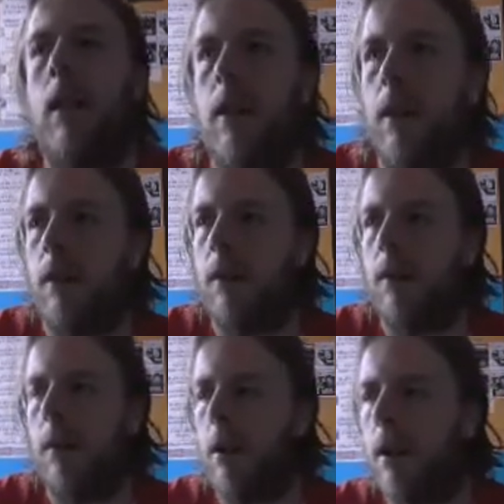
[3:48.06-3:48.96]
incarnation
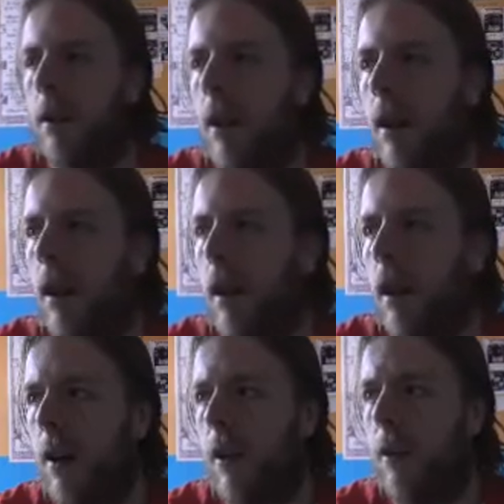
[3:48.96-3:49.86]
of Romana,
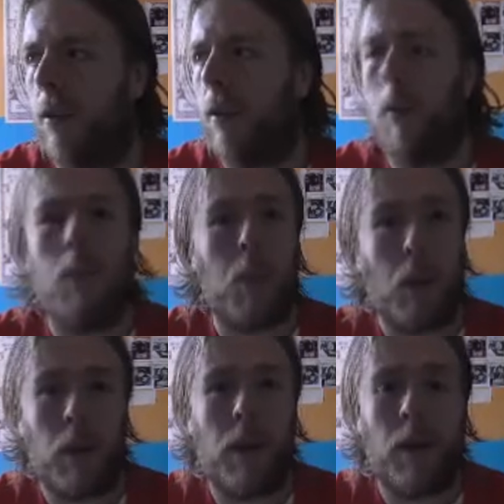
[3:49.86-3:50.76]
although
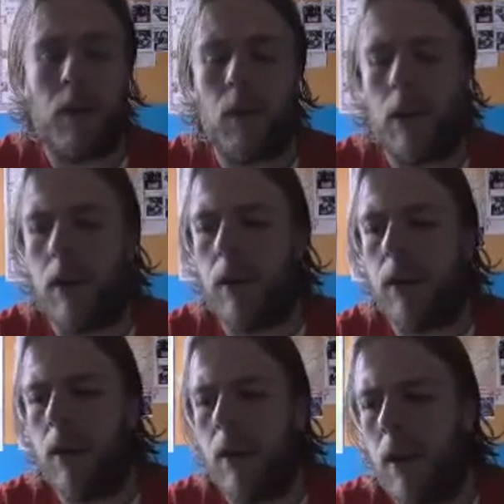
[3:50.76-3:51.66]
both are very
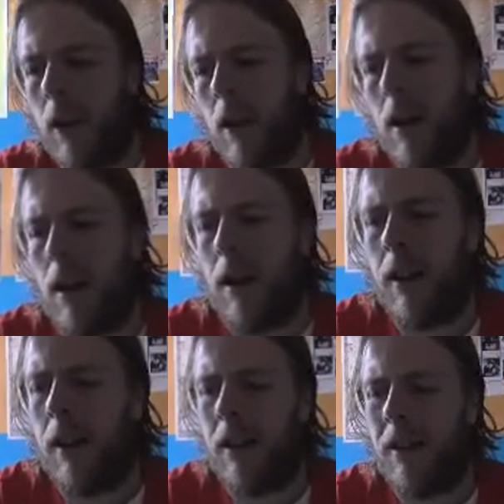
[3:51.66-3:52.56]
good. I
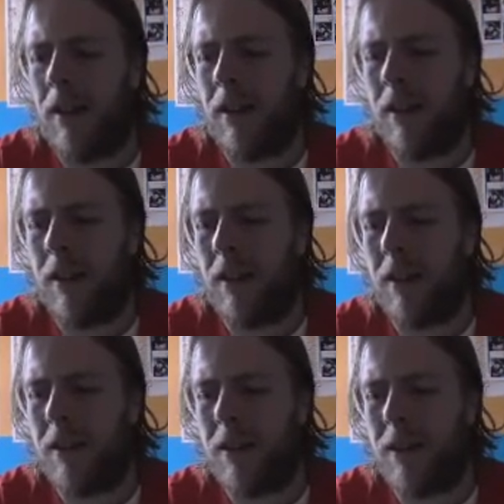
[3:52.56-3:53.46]
think
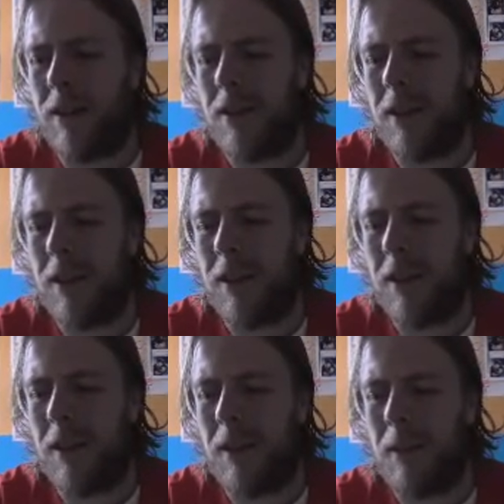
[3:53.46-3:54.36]
that
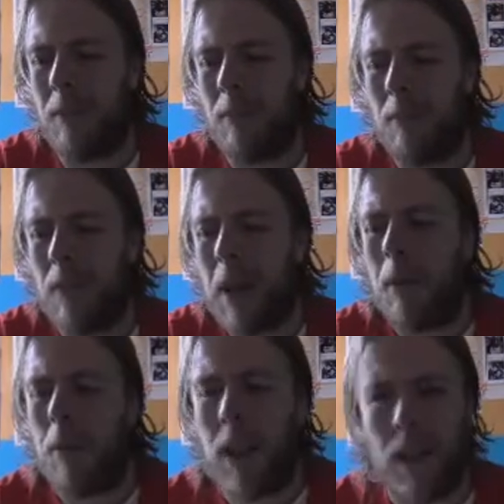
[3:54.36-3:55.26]

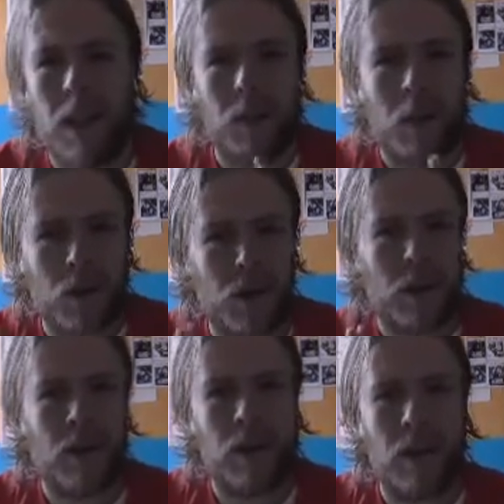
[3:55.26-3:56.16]
being an
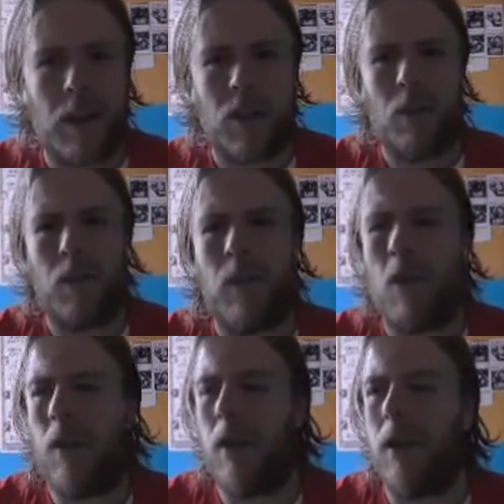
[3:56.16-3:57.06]
emotional and intellectual
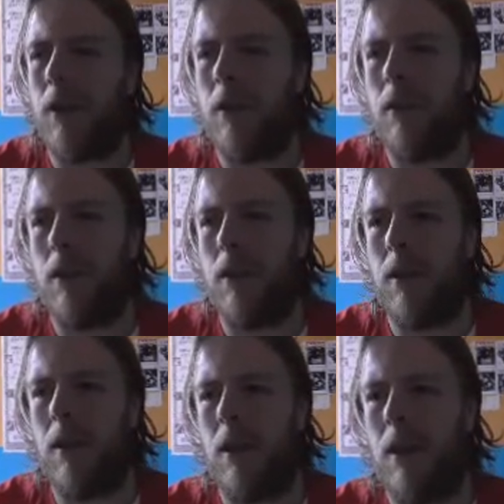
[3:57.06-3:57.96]
fall for the Doctor
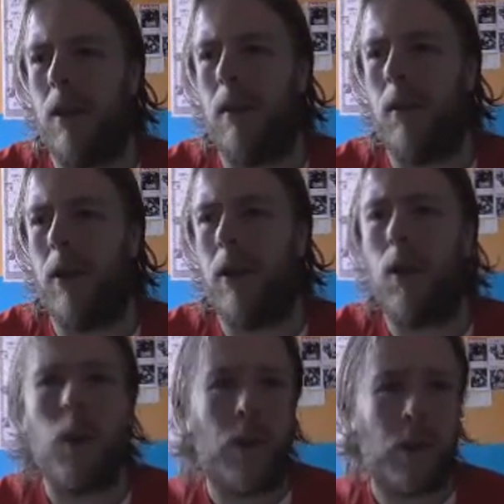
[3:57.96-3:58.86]
is very
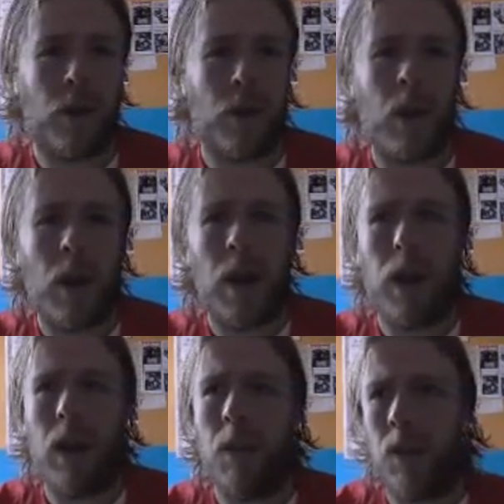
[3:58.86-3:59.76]
good. Also,
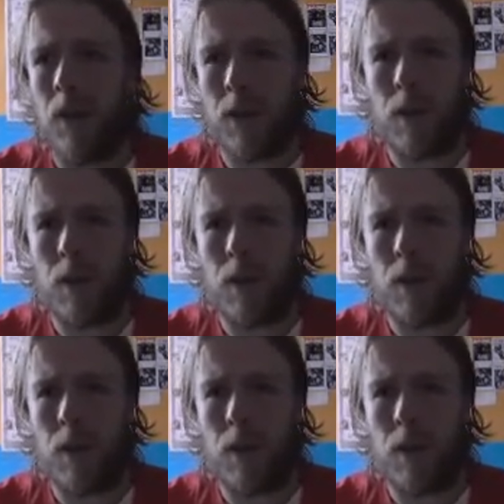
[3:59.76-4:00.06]
even though